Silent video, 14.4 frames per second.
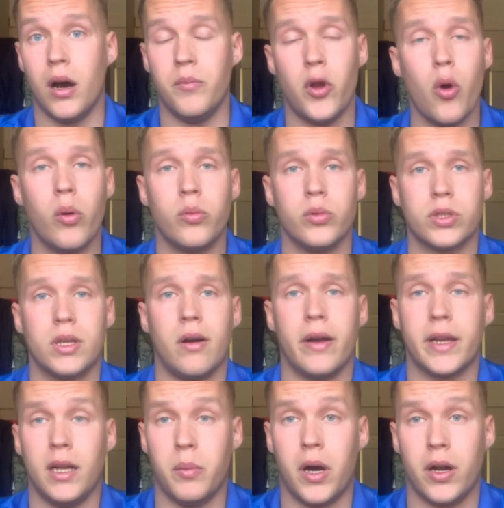No one was
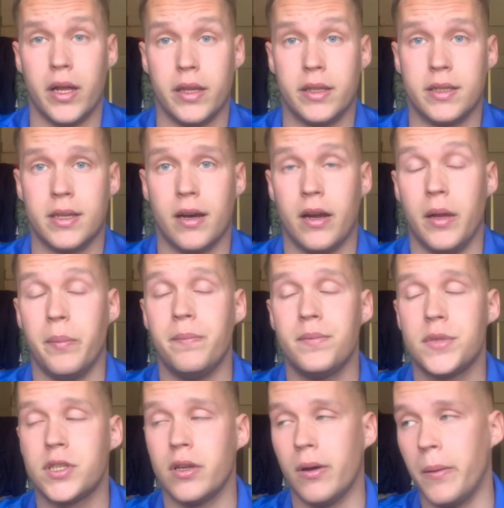talking about it at the time.
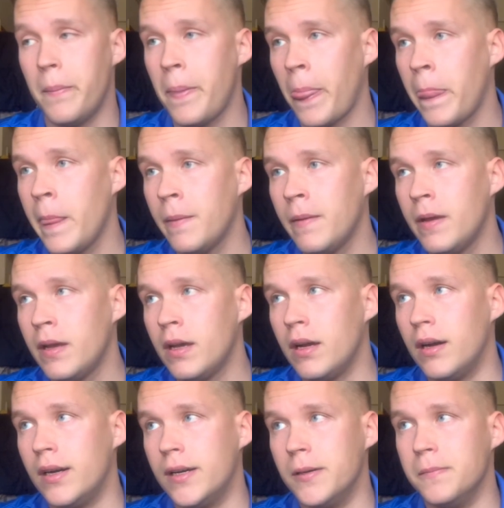So
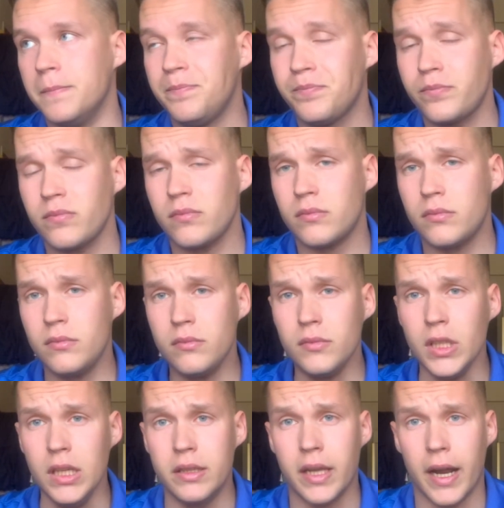
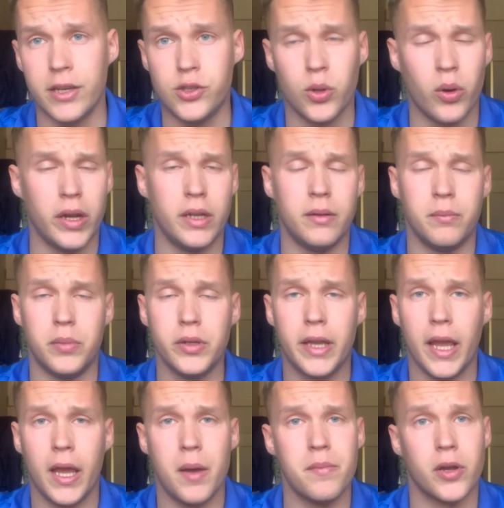then I joined boot
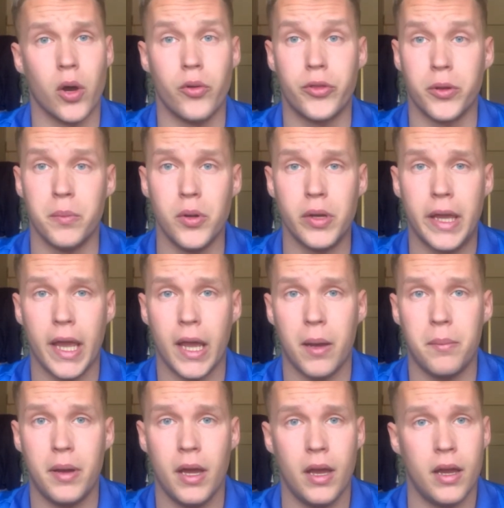camp, go through boot
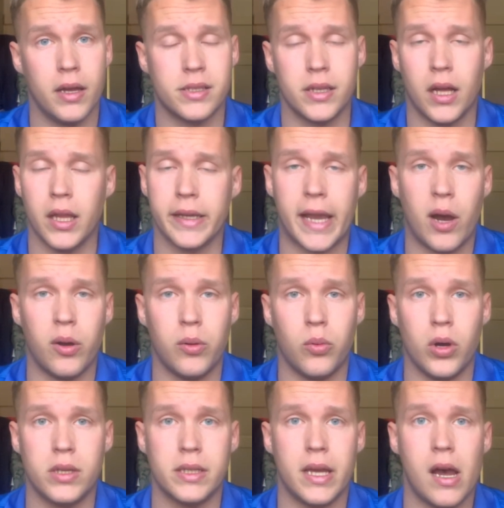camp. It's not like how it
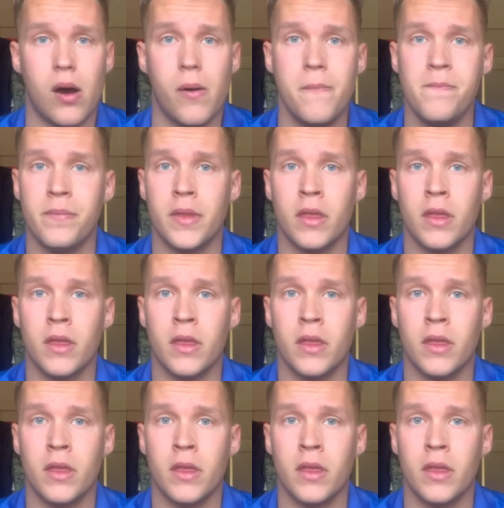was now.